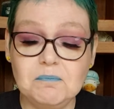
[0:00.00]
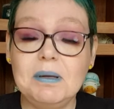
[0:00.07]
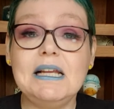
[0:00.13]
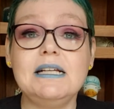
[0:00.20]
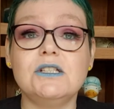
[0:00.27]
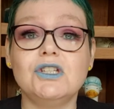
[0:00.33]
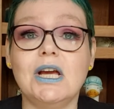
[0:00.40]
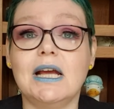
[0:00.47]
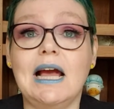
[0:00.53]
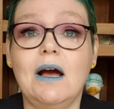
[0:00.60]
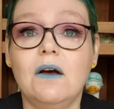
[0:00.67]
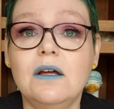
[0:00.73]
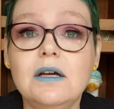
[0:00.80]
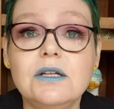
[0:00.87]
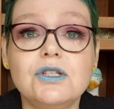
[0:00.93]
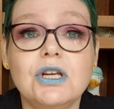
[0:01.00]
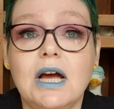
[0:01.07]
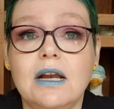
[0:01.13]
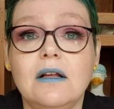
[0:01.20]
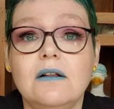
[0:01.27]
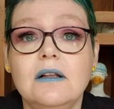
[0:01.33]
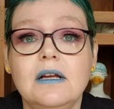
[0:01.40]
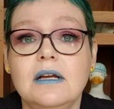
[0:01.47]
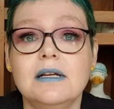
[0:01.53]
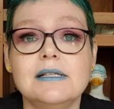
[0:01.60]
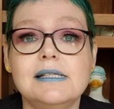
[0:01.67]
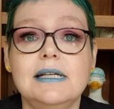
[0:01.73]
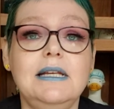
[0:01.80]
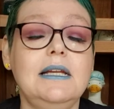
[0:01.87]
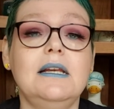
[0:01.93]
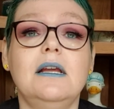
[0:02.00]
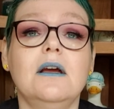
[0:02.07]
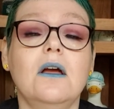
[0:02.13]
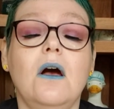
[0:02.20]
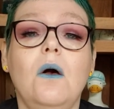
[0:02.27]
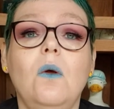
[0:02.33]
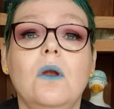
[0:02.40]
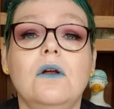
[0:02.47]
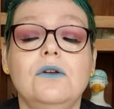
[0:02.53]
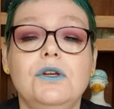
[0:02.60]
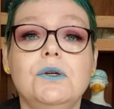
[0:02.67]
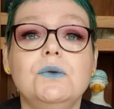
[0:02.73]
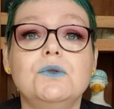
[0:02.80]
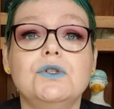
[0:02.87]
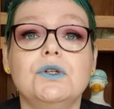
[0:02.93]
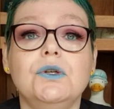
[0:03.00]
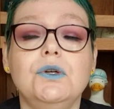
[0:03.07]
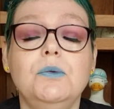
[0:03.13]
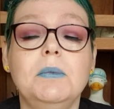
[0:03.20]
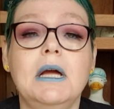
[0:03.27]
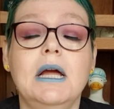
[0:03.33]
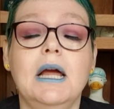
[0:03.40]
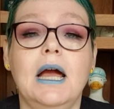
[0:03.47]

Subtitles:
please check out her channel, Sydney Nicole on YouTube,